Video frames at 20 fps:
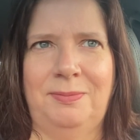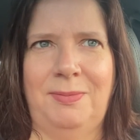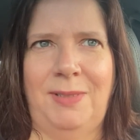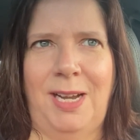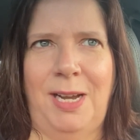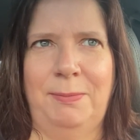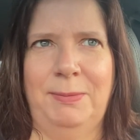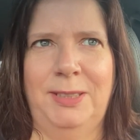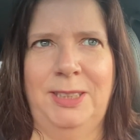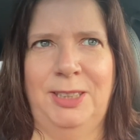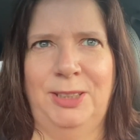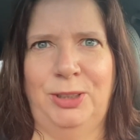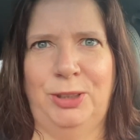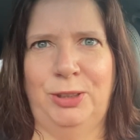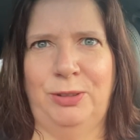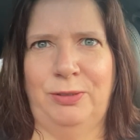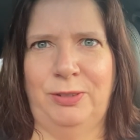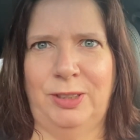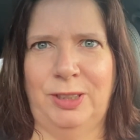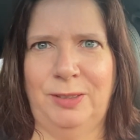I'm an
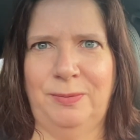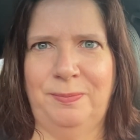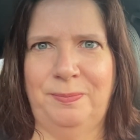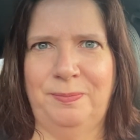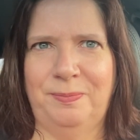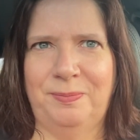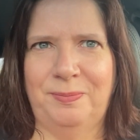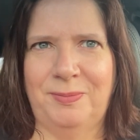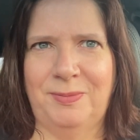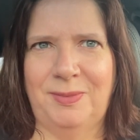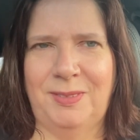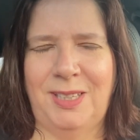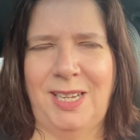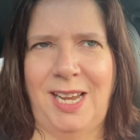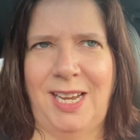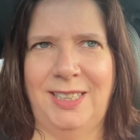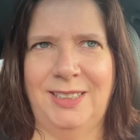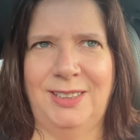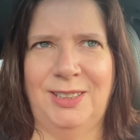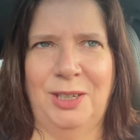introvert.
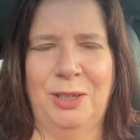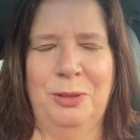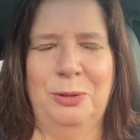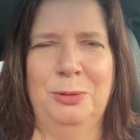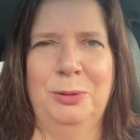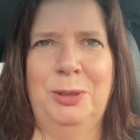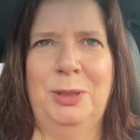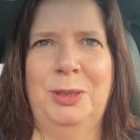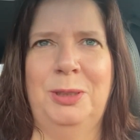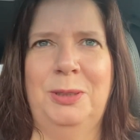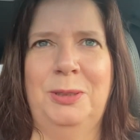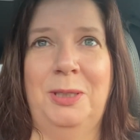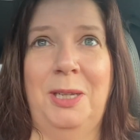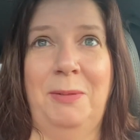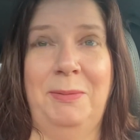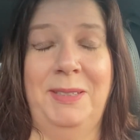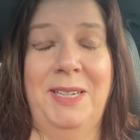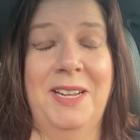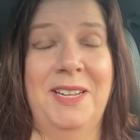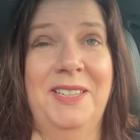
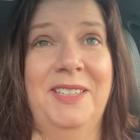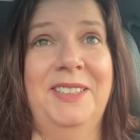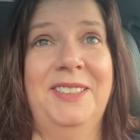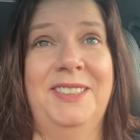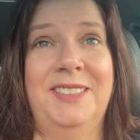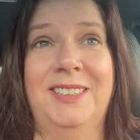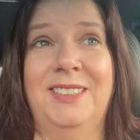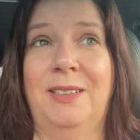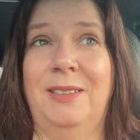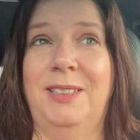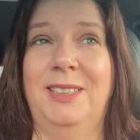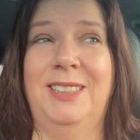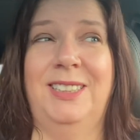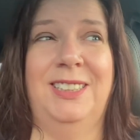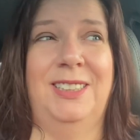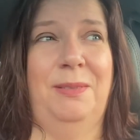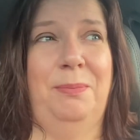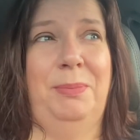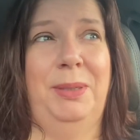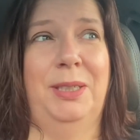And this is
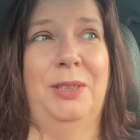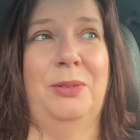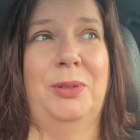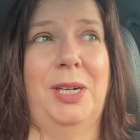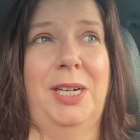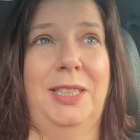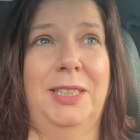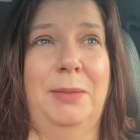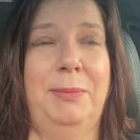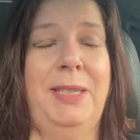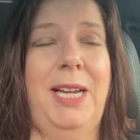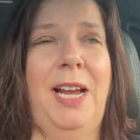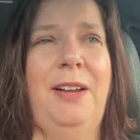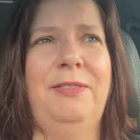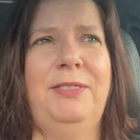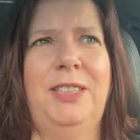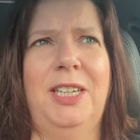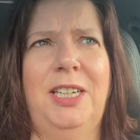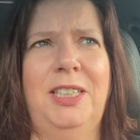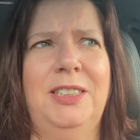a big crowd. I mean,
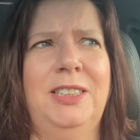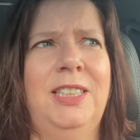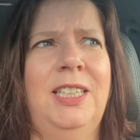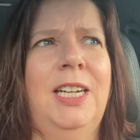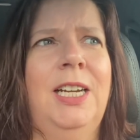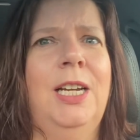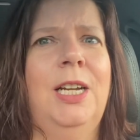I've done